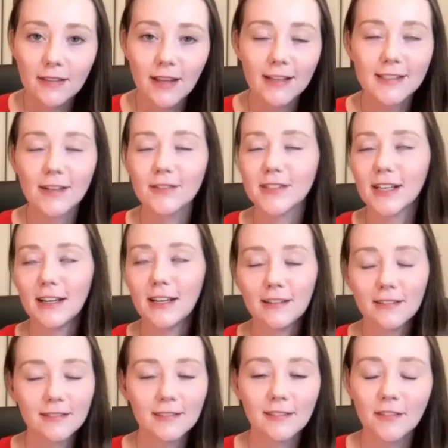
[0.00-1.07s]
That sounds like
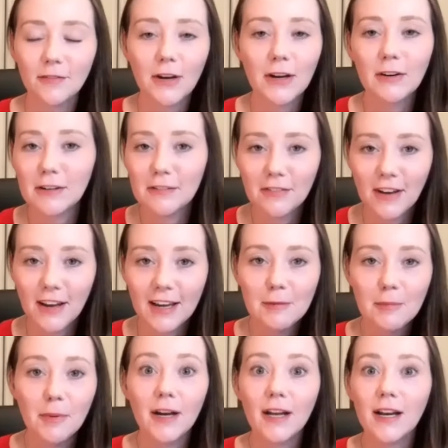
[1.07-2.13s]
very
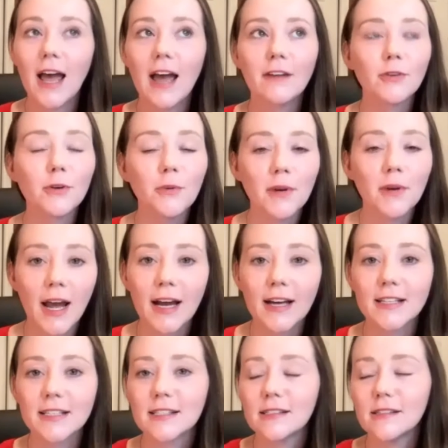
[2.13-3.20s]
vague, but everyone
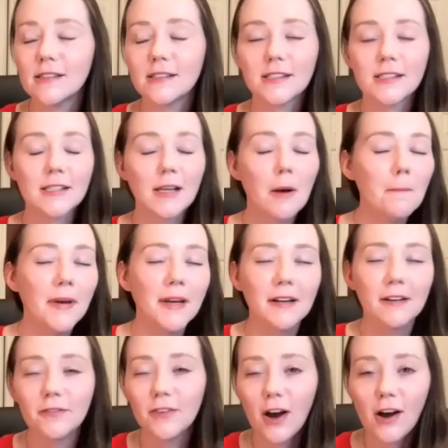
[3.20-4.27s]
has some bit
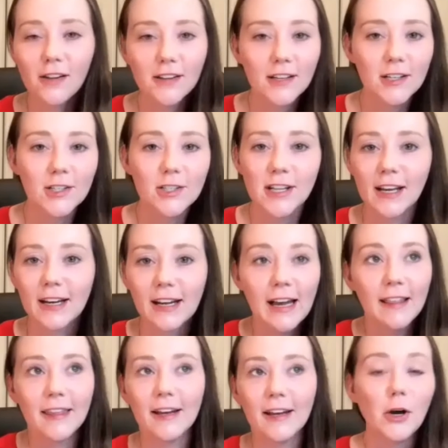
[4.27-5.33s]
of knowledge that
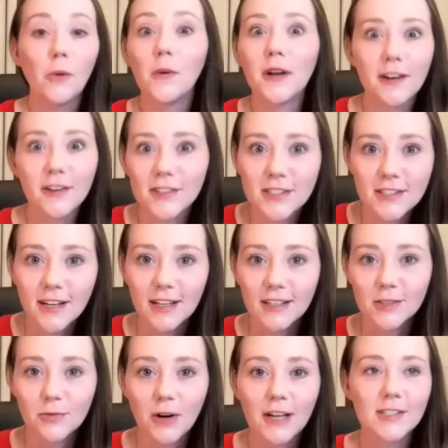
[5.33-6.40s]
no one else
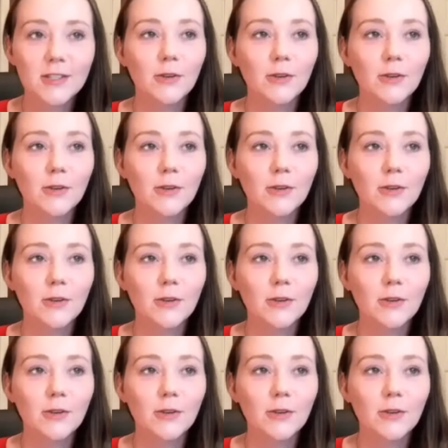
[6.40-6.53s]
does, right?